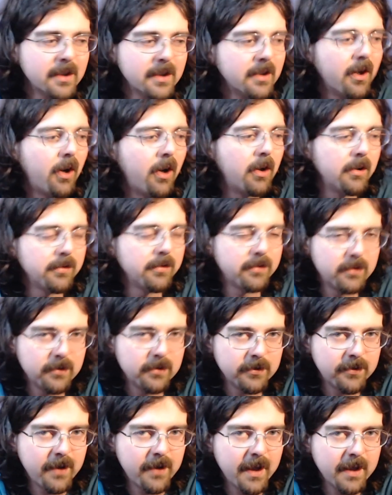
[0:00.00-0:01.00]
on
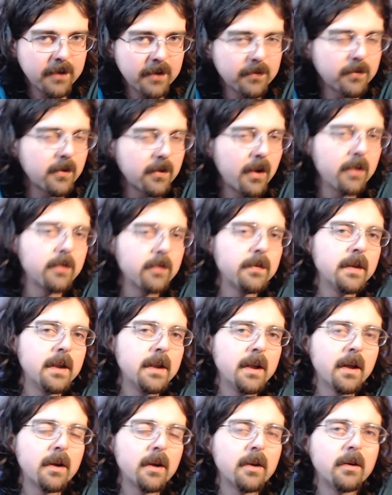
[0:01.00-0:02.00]
Tuesday for another
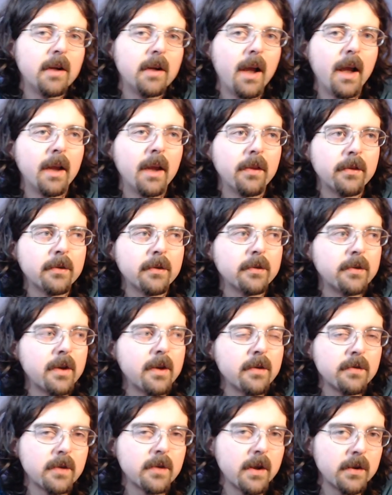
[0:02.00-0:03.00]
video and
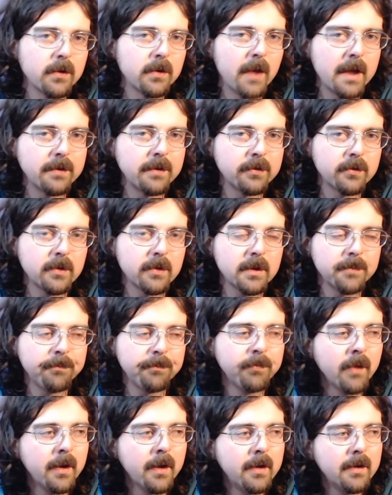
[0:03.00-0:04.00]
Thursday for another live
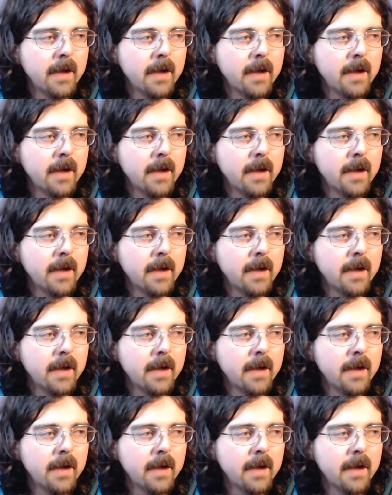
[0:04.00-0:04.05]
stream.